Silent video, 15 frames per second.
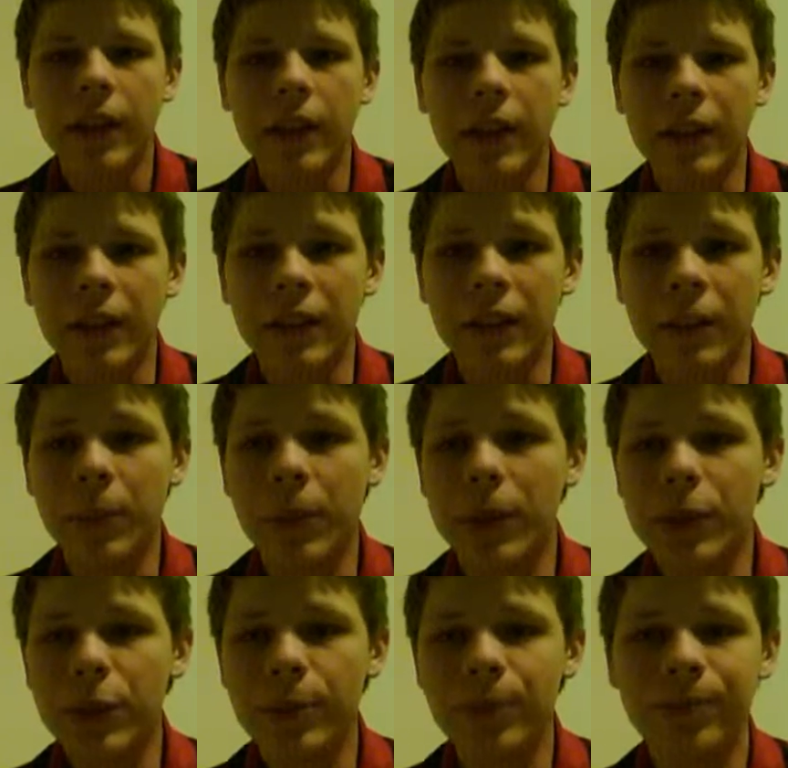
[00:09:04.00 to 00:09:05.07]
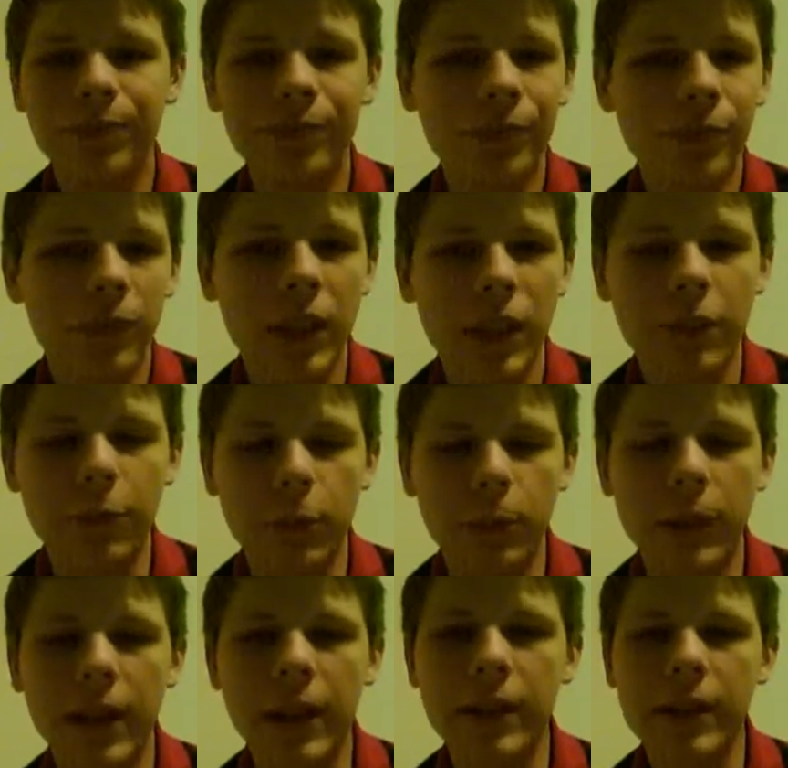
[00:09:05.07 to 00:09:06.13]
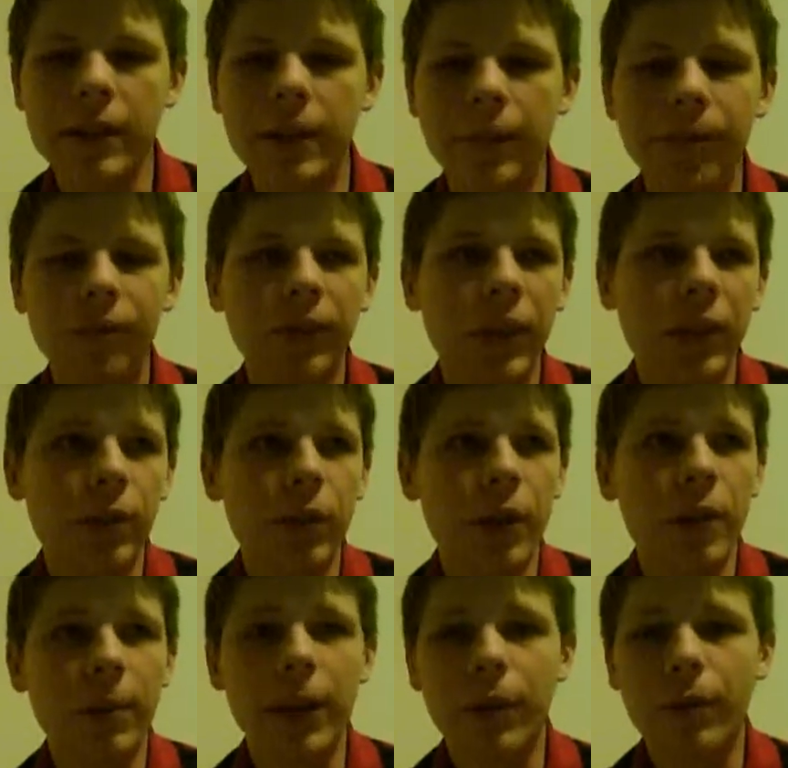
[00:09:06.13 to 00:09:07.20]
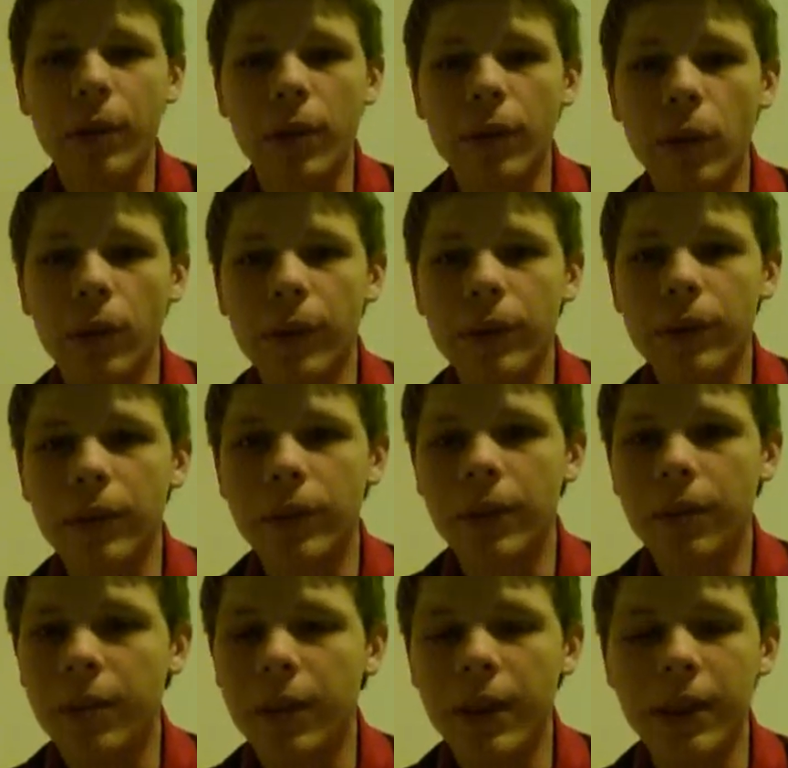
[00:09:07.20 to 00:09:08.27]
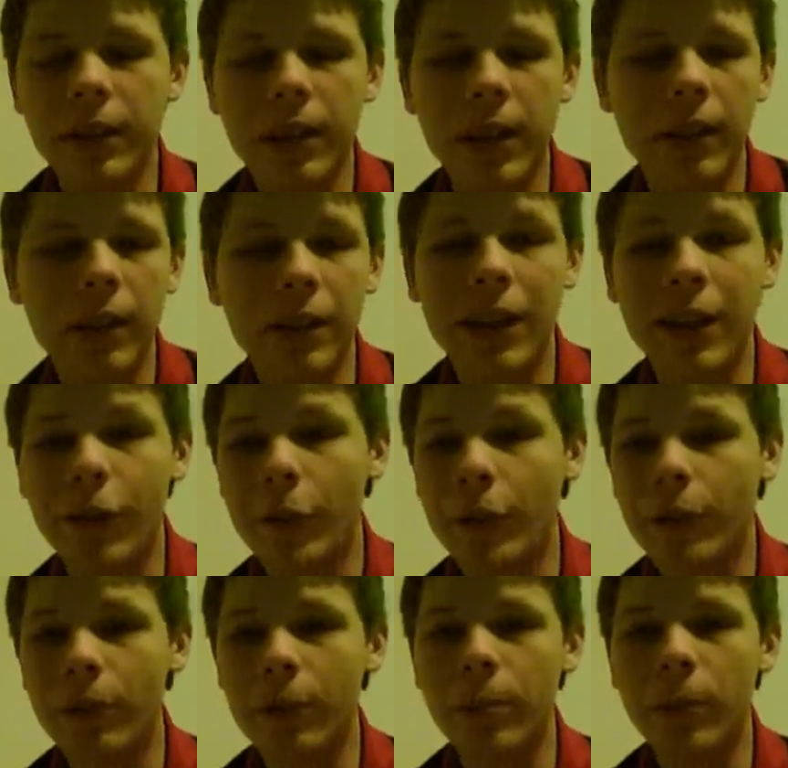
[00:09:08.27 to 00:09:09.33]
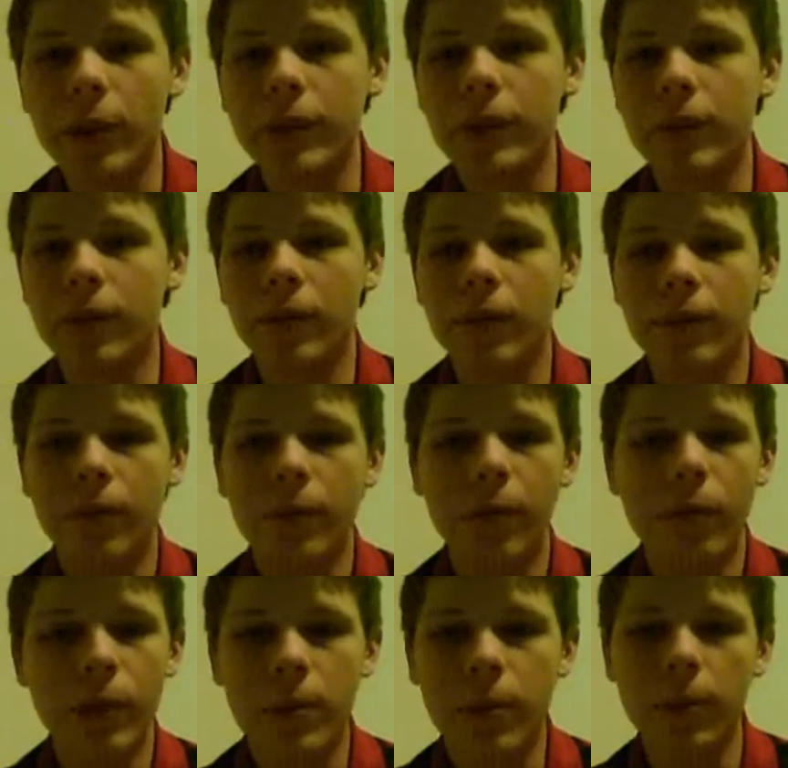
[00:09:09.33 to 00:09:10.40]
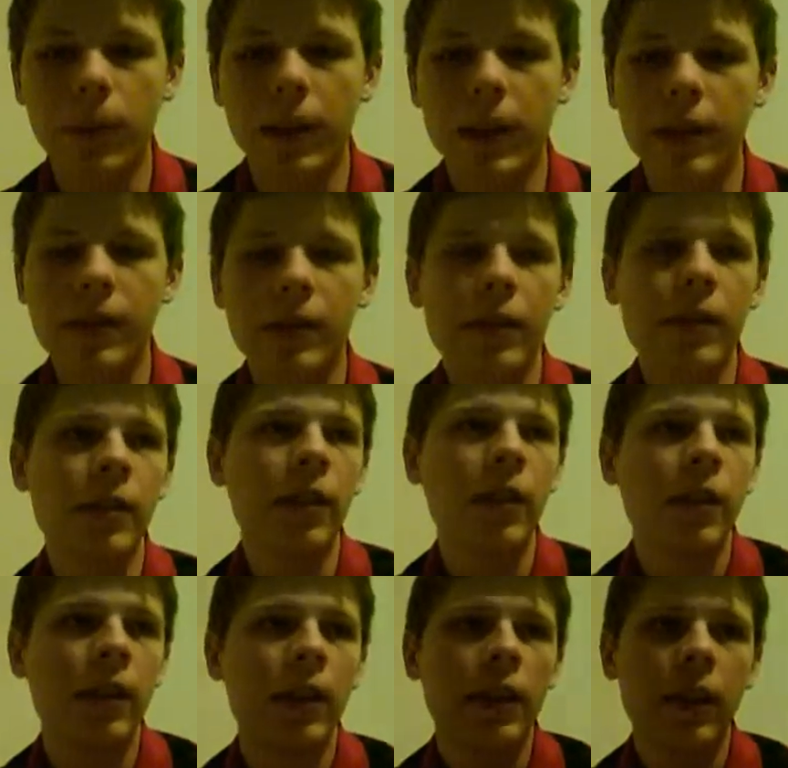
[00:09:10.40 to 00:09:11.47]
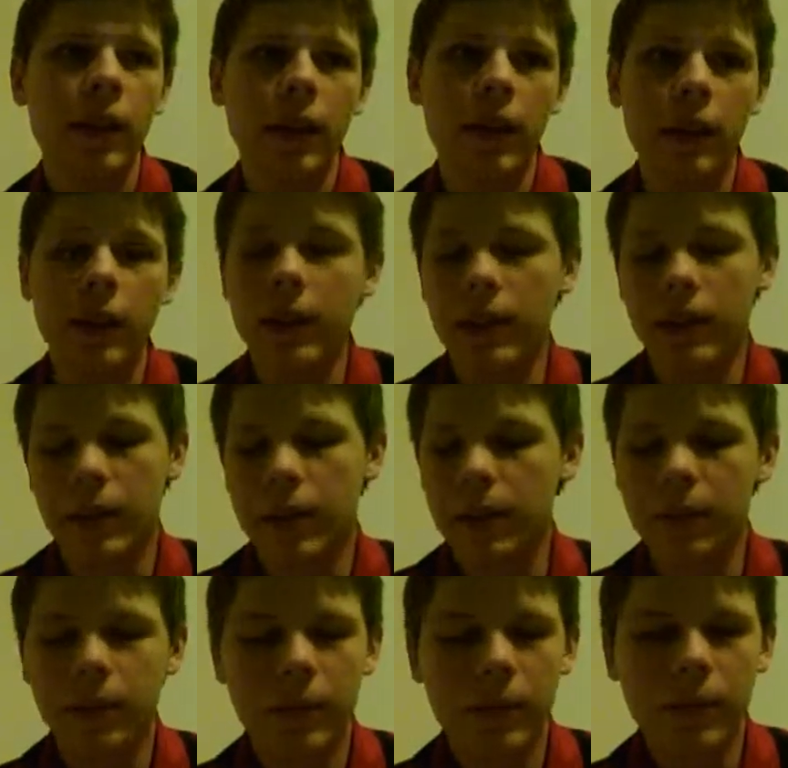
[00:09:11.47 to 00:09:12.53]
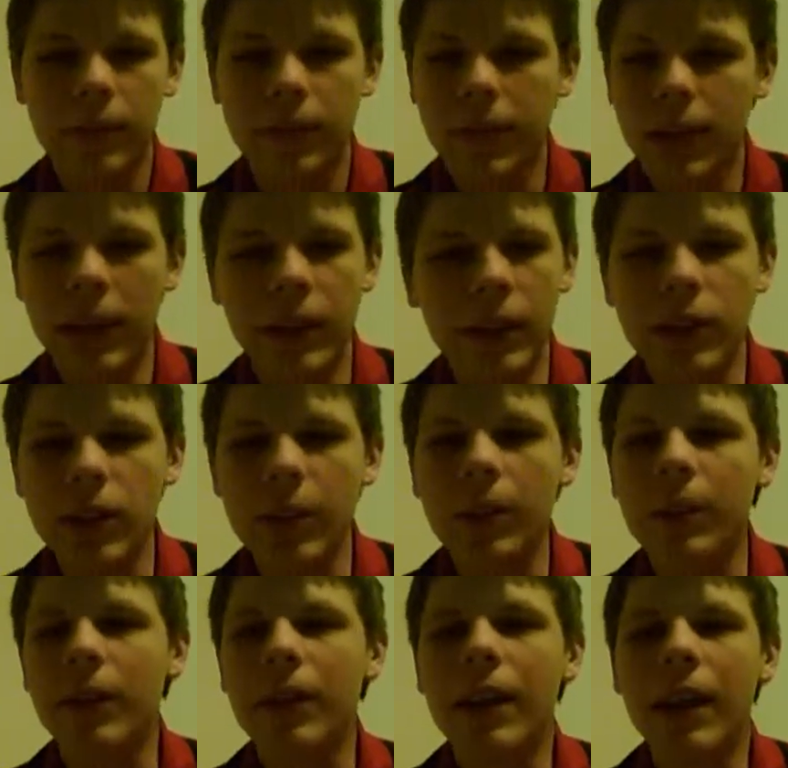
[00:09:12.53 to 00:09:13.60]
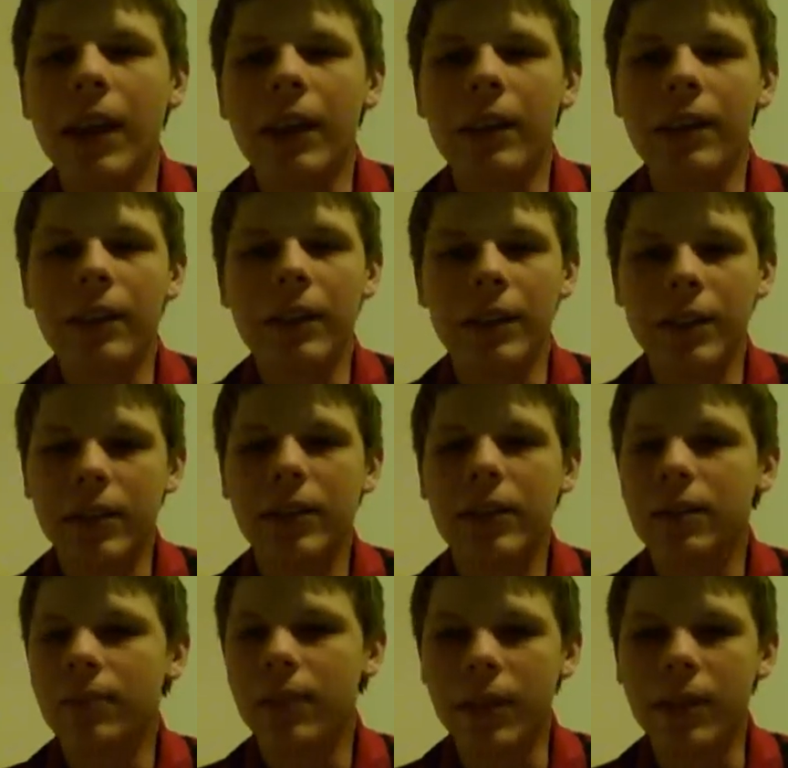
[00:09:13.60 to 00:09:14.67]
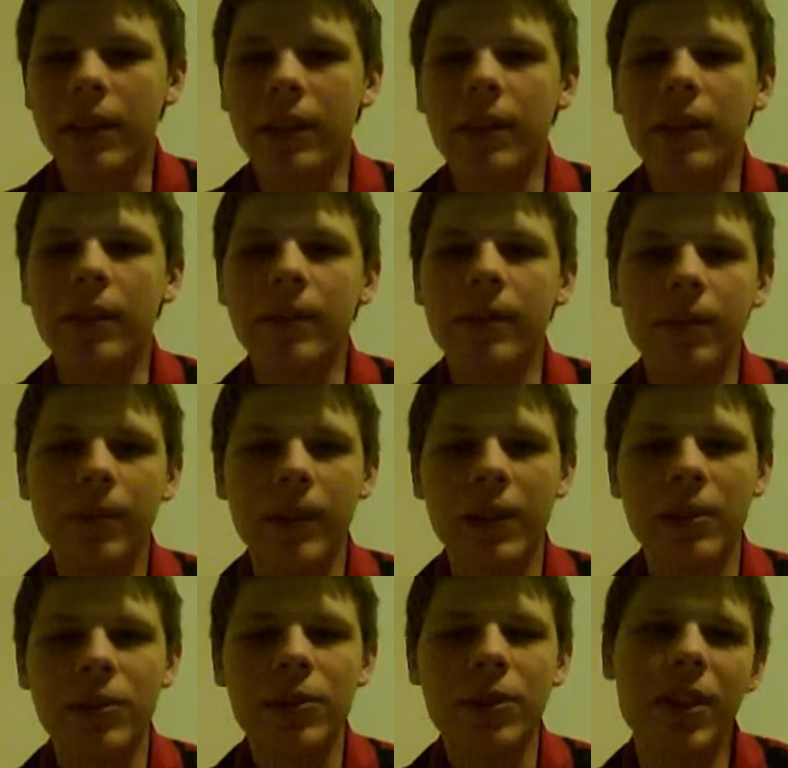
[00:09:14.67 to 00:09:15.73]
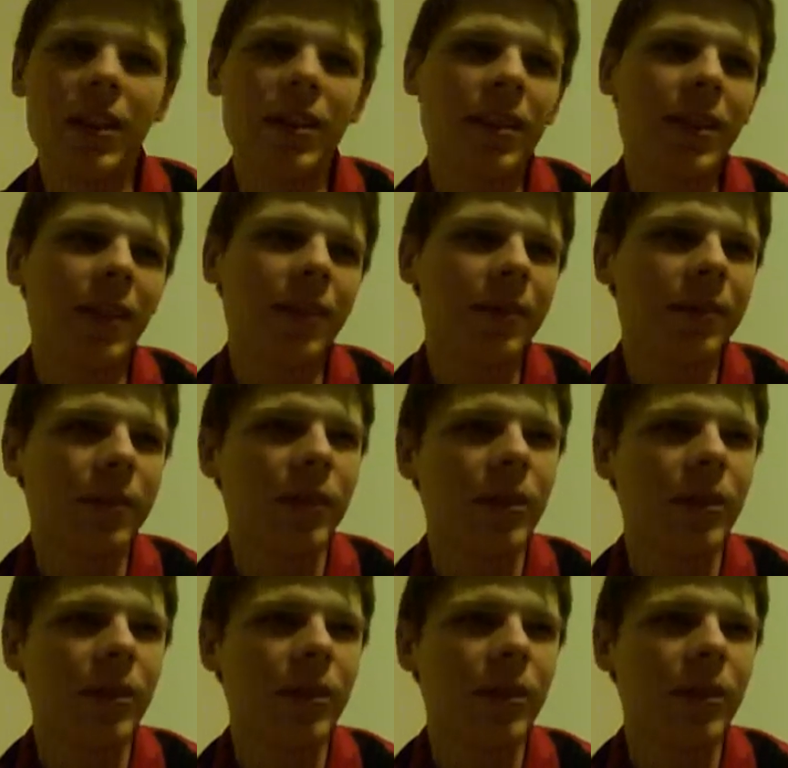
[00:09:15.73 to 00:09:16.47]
You push them, you have perplex. You run about 3 or 4 of those things out there, you got 33 points of 3 perplex. It doesn't get any cheaper than that. It's very good. It's cheesing.